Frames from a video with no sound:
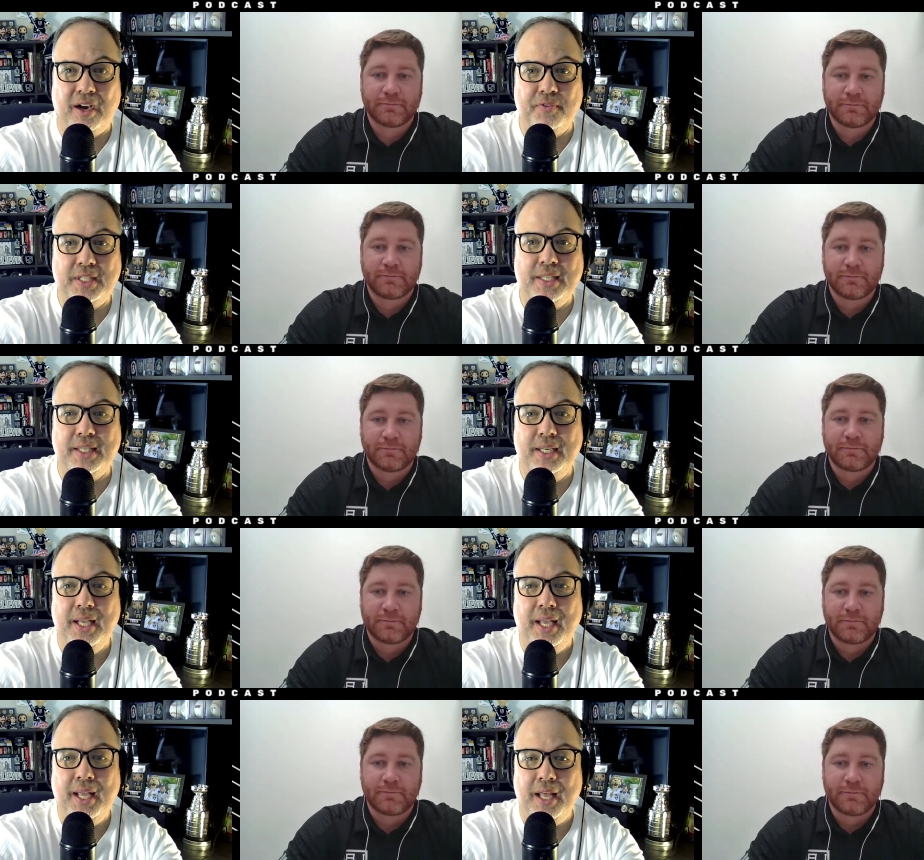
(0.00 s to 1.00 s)
Speaker 1: offseason
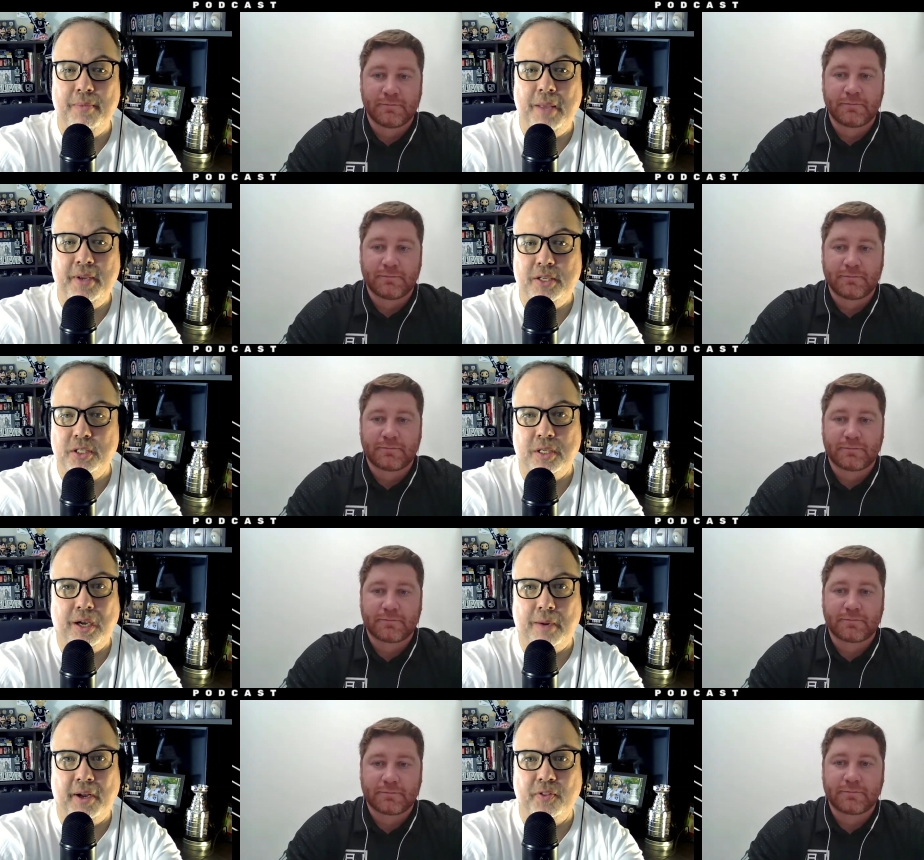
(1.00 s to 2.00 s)
and maybe just
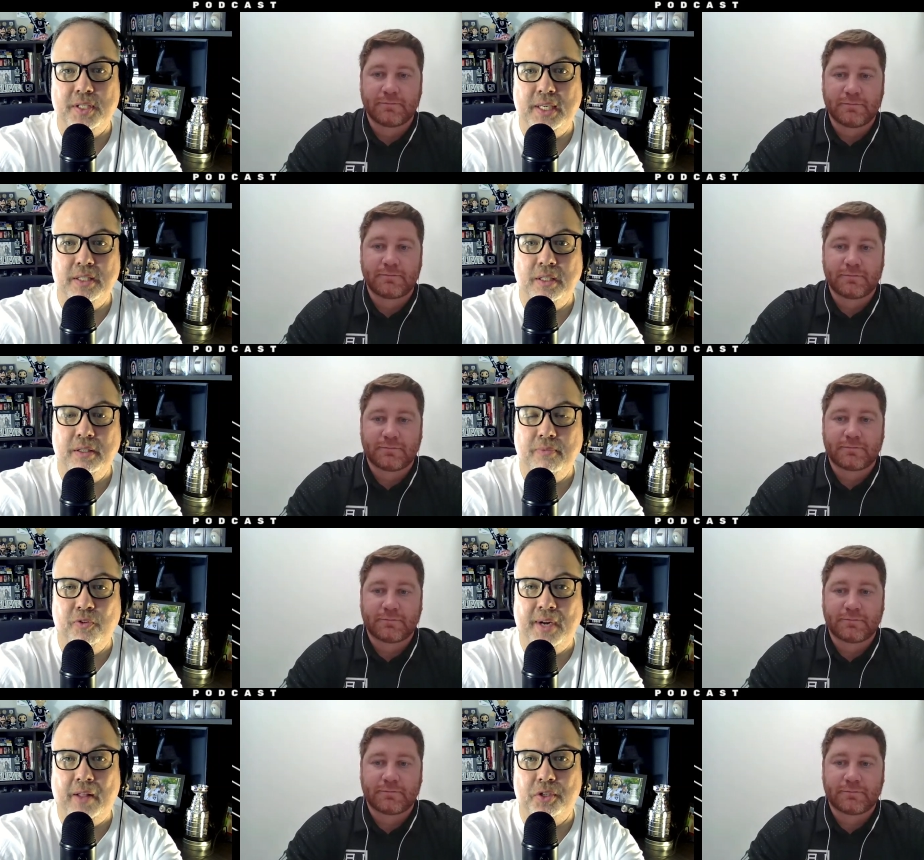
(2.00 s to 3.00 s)
talk about the season
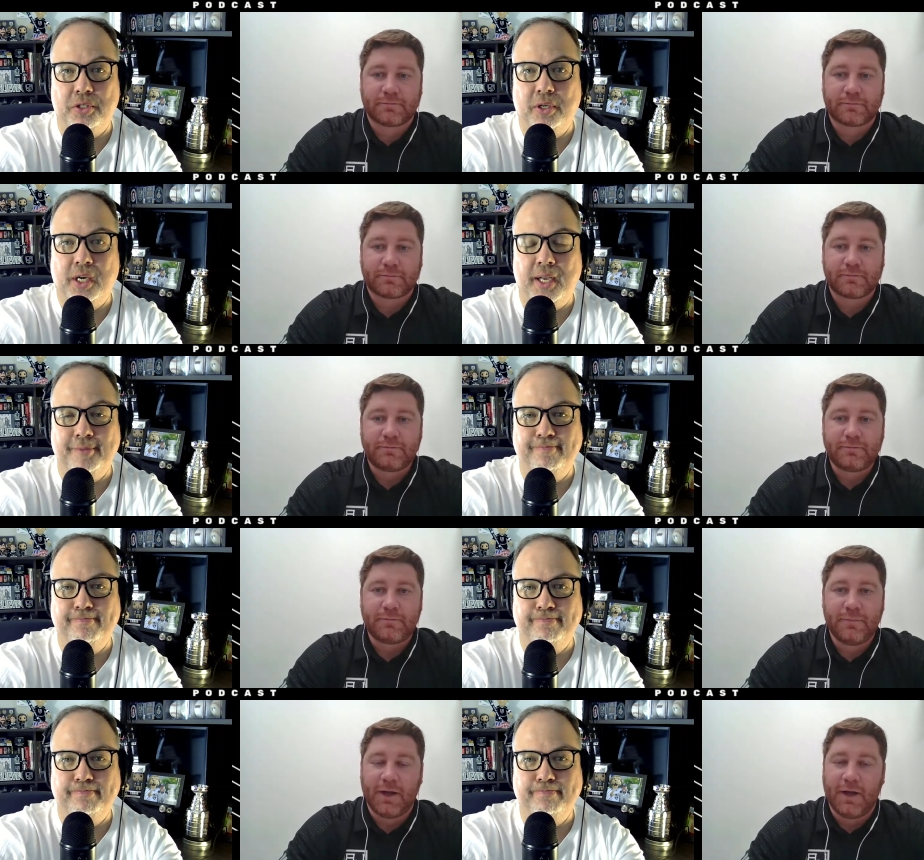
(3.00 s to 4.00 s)
for Alex Turcotte?
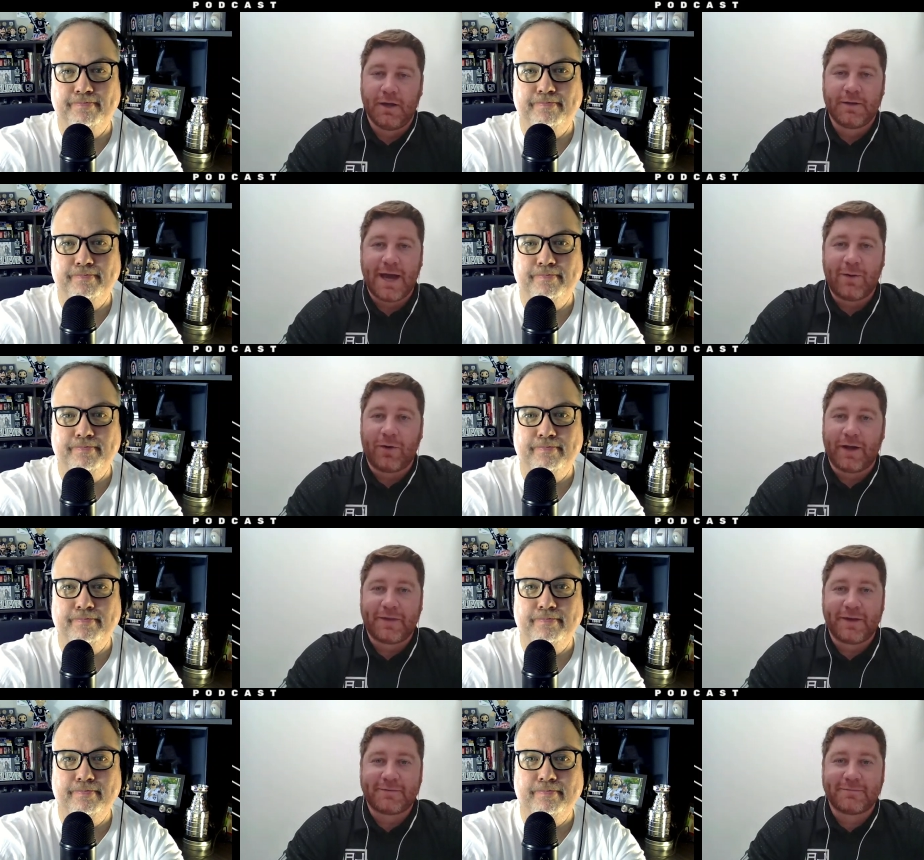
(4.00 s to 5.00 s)
Speaker 2: Yeah, well, I
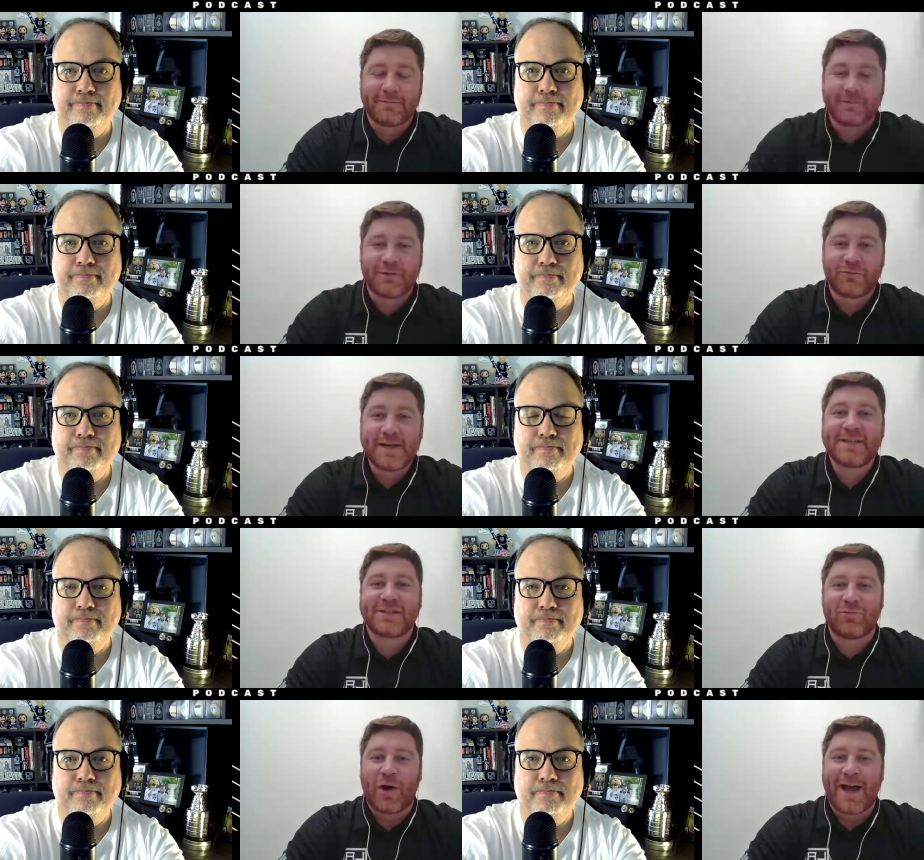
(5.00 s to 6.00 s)
think the
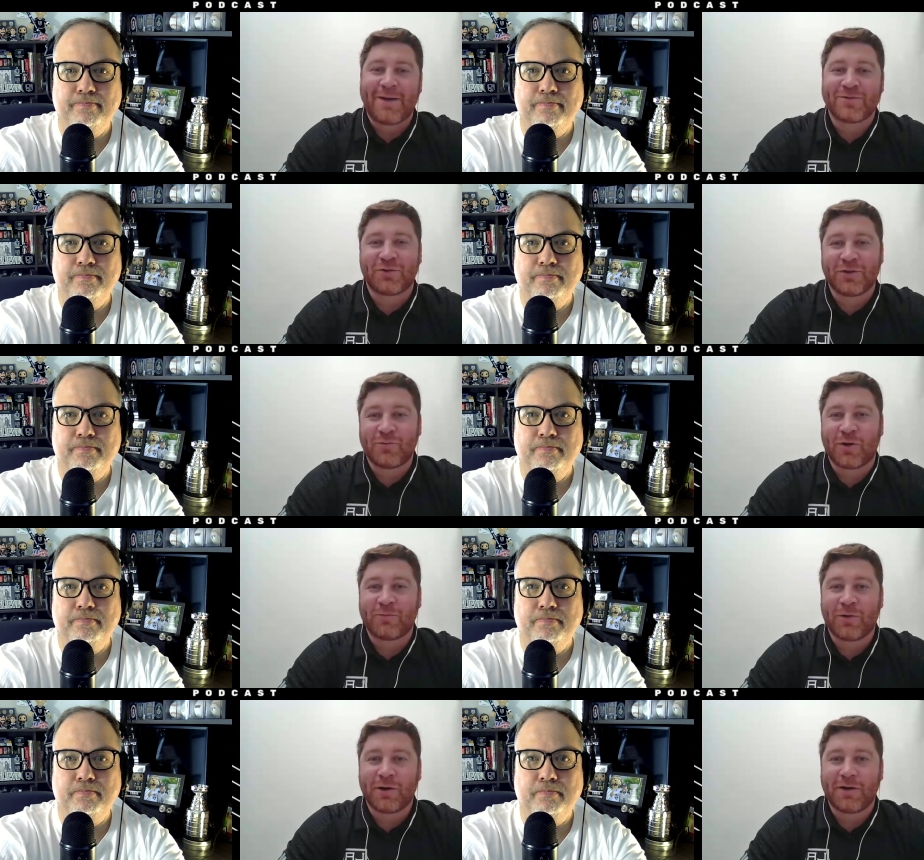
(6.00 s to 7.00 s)
reason why it was only
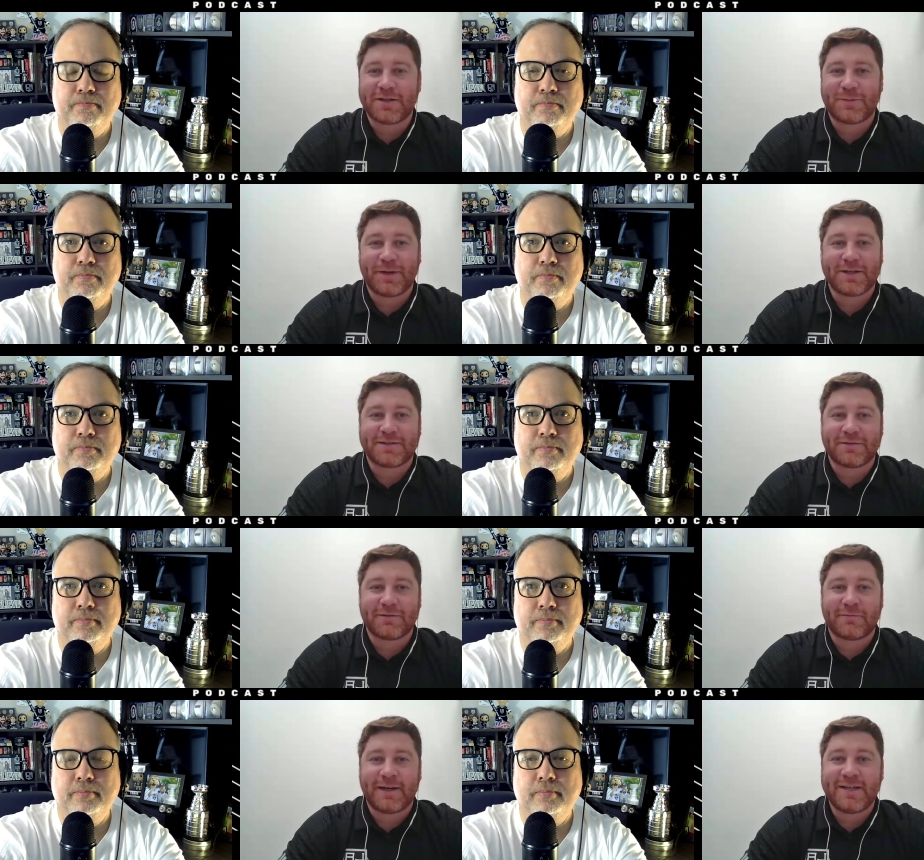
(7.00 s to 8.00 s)
one word is because
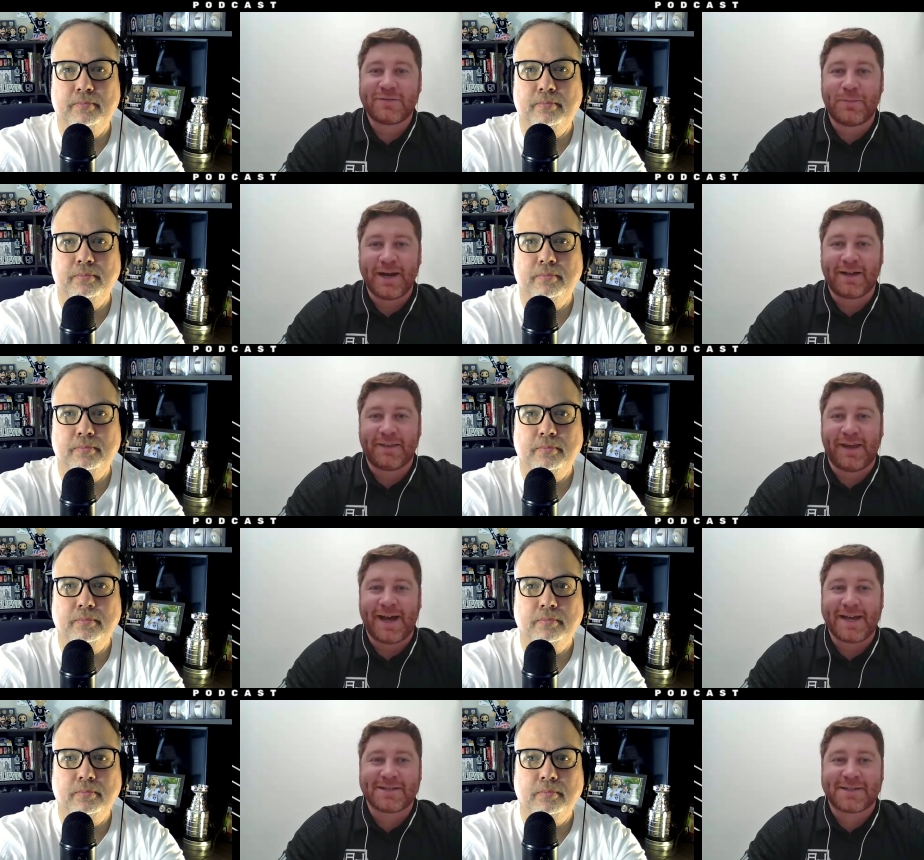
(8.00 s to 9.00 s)
when he's been on the
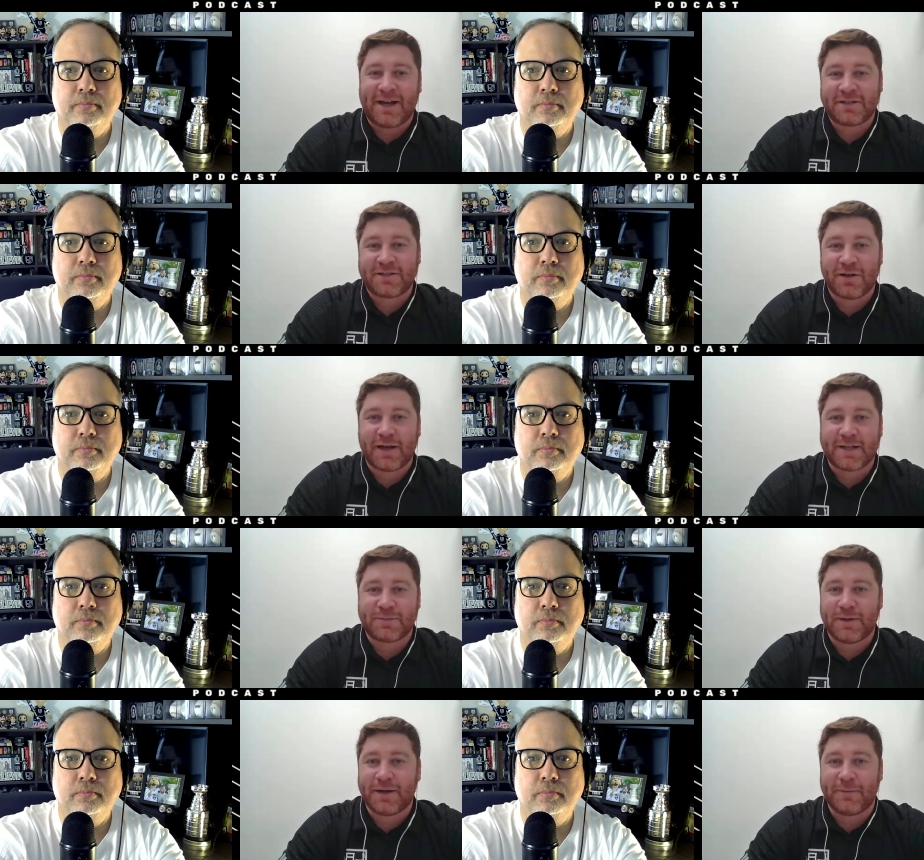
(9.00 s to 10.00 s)
ice, Alex
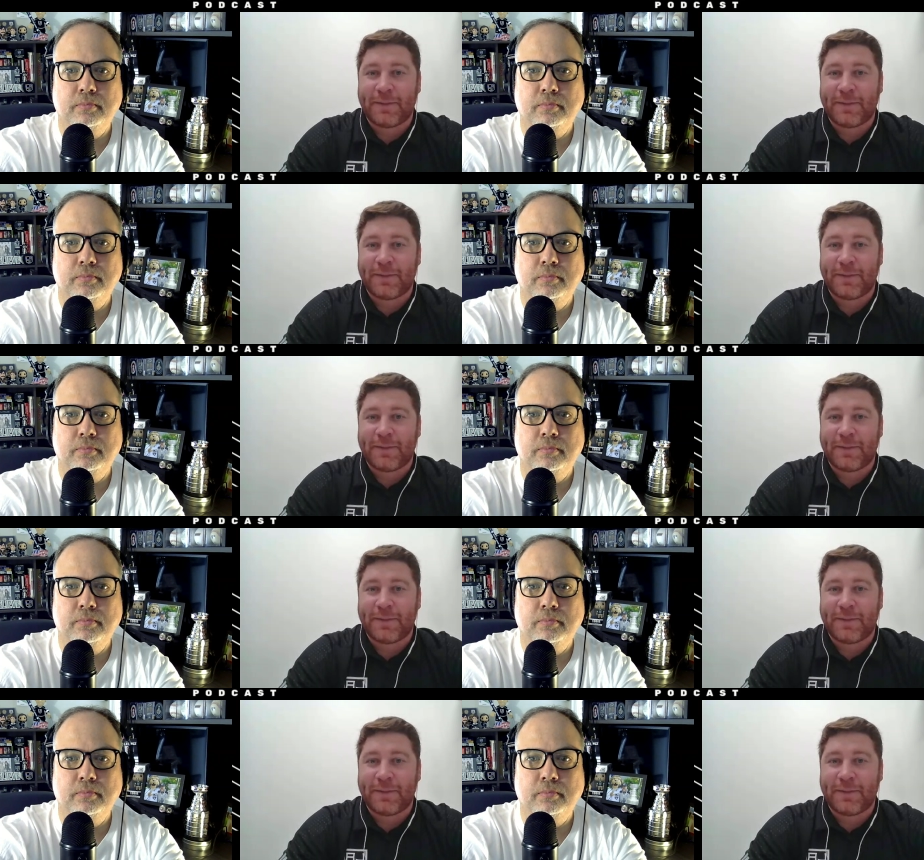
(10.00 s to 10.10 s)
Turcotte's been an